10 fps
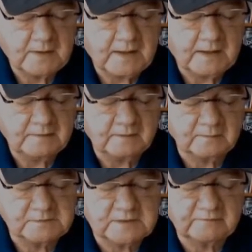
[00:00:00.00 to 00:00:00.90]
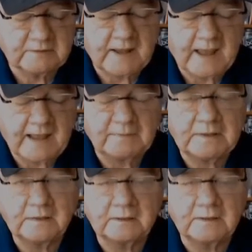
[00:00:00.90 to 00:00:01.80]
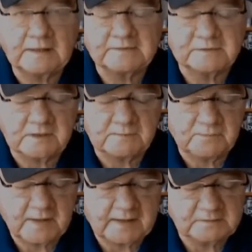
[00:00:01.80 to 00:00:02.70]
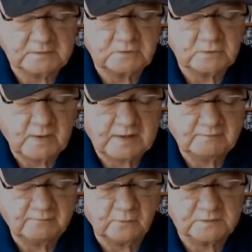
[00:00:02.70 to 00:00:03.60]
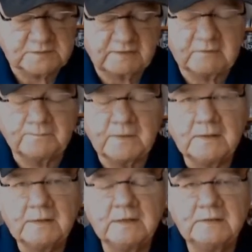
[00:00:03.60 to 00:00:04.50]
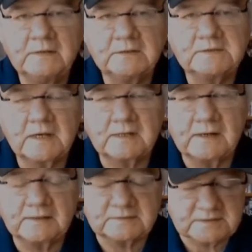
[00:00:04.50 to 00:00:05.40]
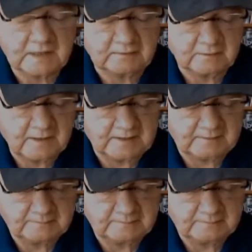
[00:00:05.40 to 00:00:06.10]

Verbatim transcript: and number seven, Abby Clancy. That's 2847 in the second at Southland.